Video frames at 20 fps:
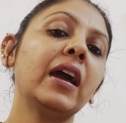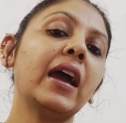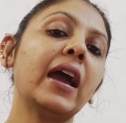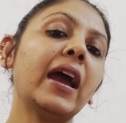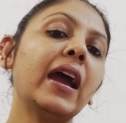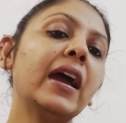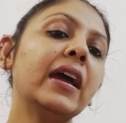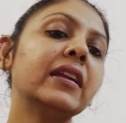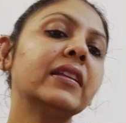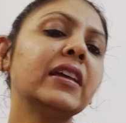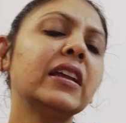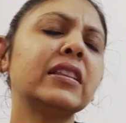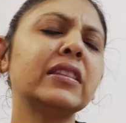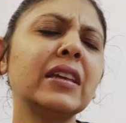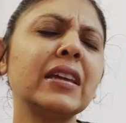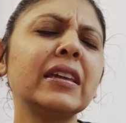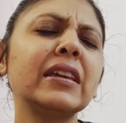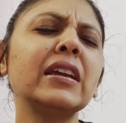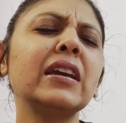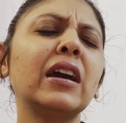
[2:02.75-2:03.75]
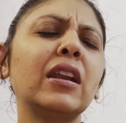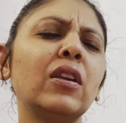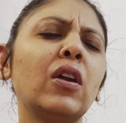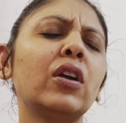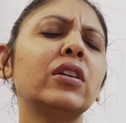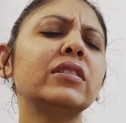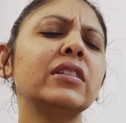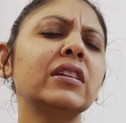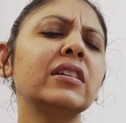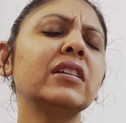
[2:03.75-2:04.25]
And they're thinking
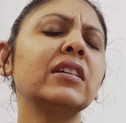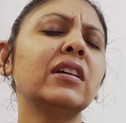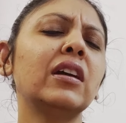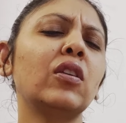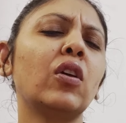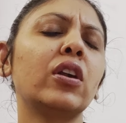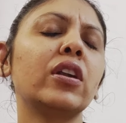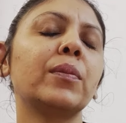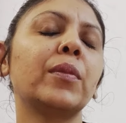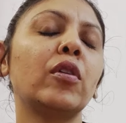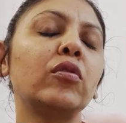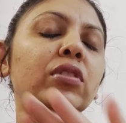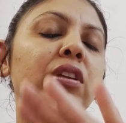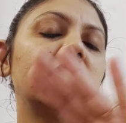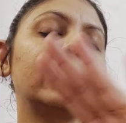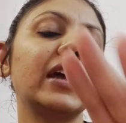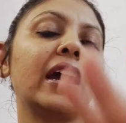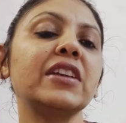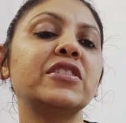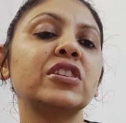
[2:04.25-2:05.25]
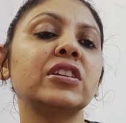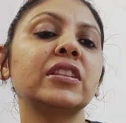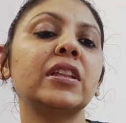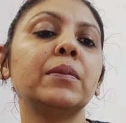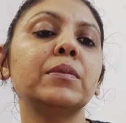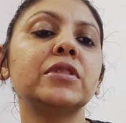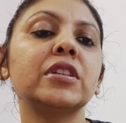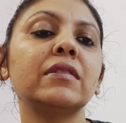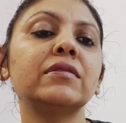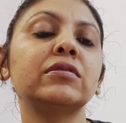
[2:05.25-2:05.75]
a lot about detaching
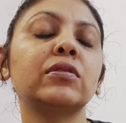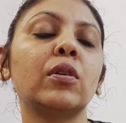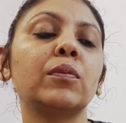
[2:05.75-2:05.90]
themselves